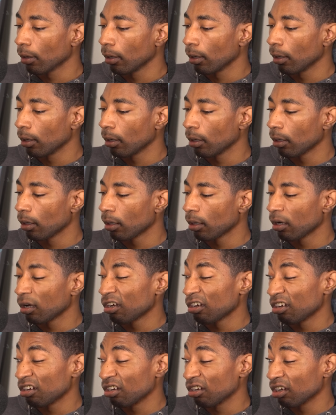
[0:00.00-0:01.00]

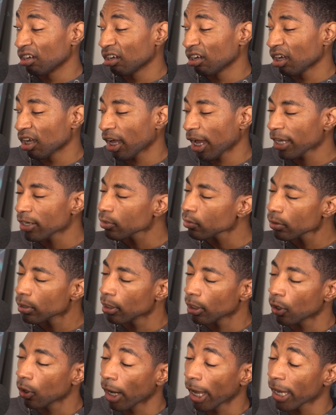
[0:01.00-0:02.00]
Uh, I don't
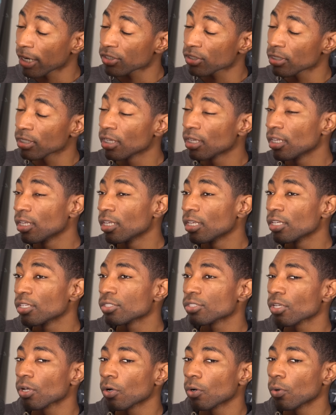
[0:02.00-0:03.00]
know. I actually, I, I
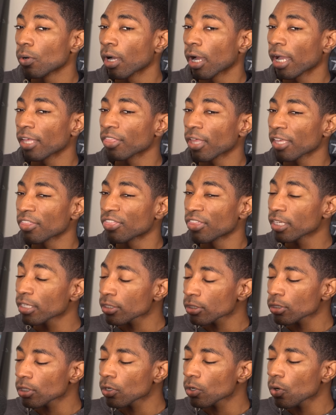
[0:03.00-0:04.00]
so, so. I, I,
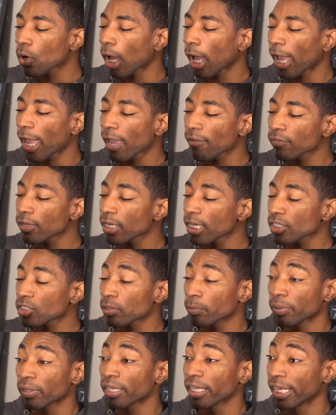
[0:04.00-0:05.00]
think so. I have not
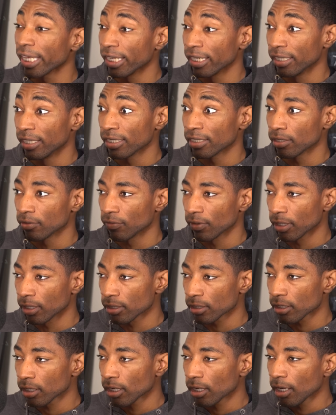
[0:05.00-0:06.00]
actually played this
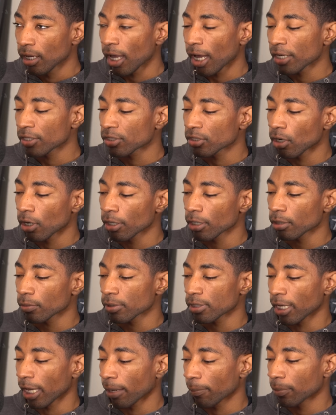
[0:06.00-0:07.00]
event. I saw that it
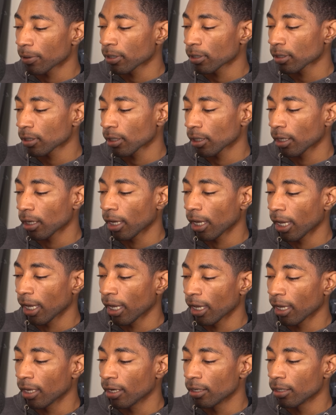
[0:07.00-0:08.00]
was happening,
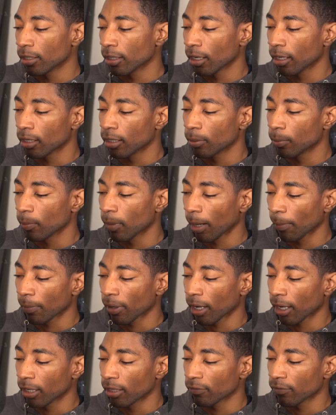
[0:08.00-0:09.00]
and um, I'm
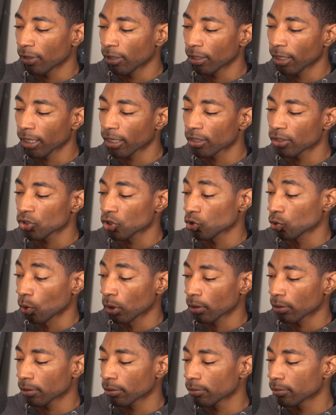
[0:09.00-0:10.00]
kind of in like a
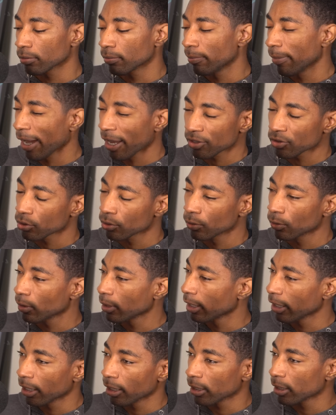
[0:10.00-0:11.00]
short Master Duel
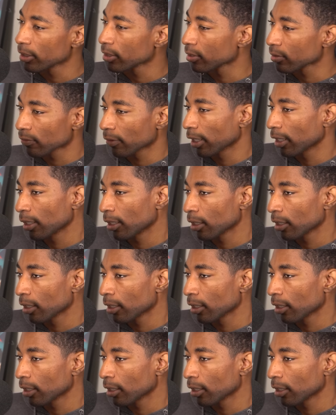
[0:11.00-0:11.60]
hiatus right